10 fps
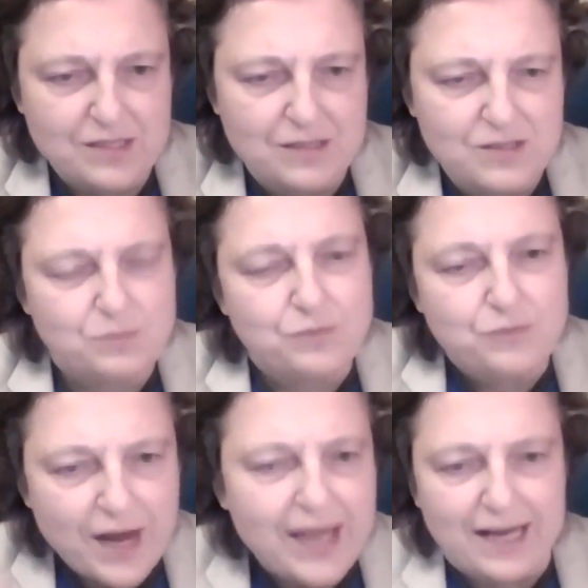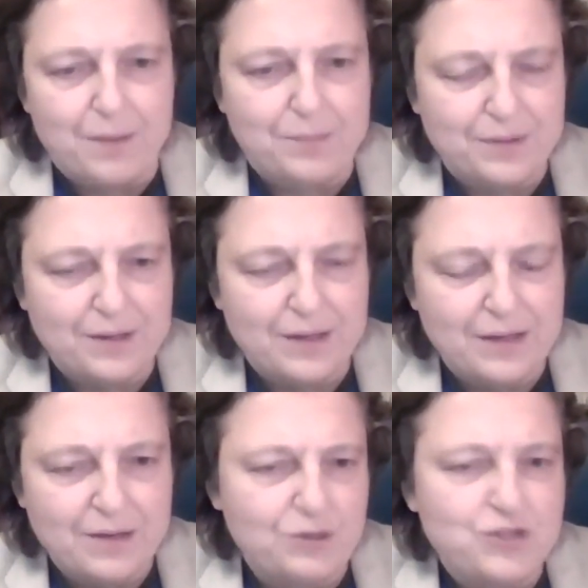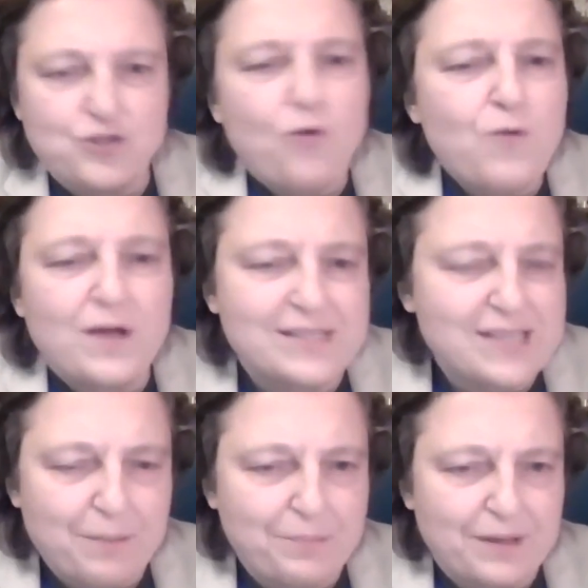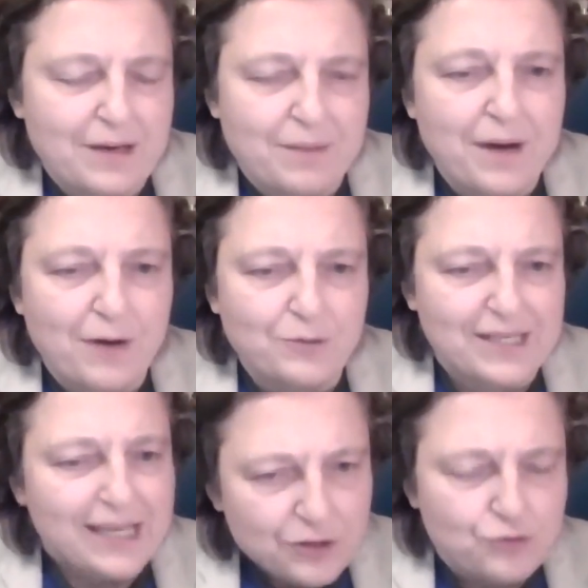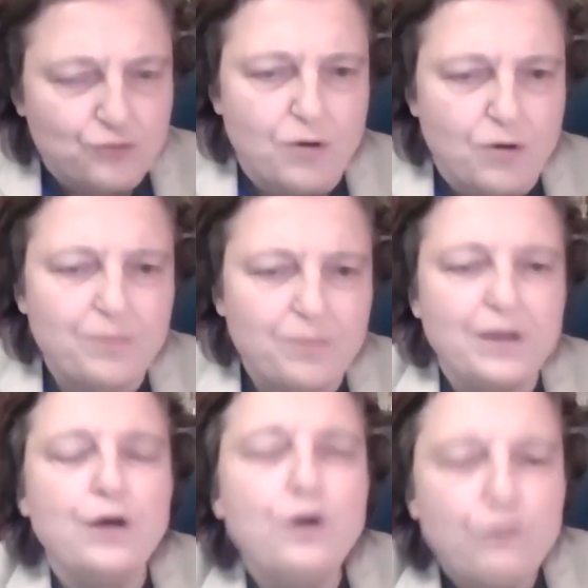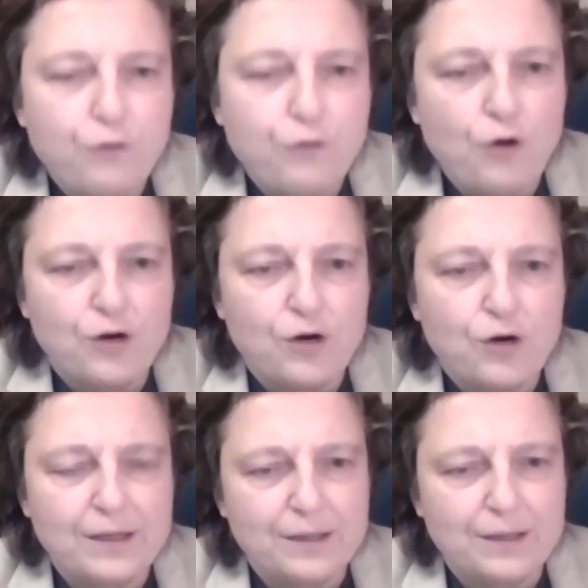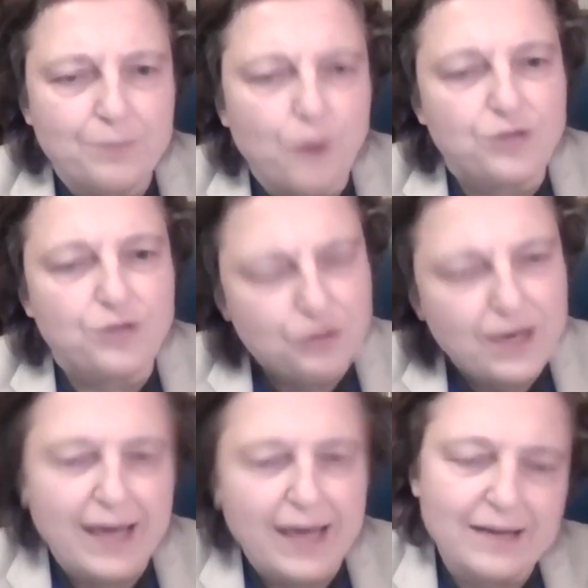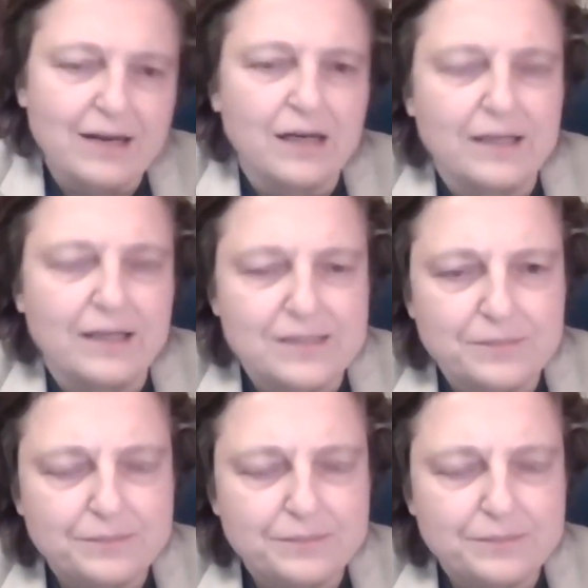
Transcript: this breakup, which no one is happy about in Europe, for both UK and Ireland?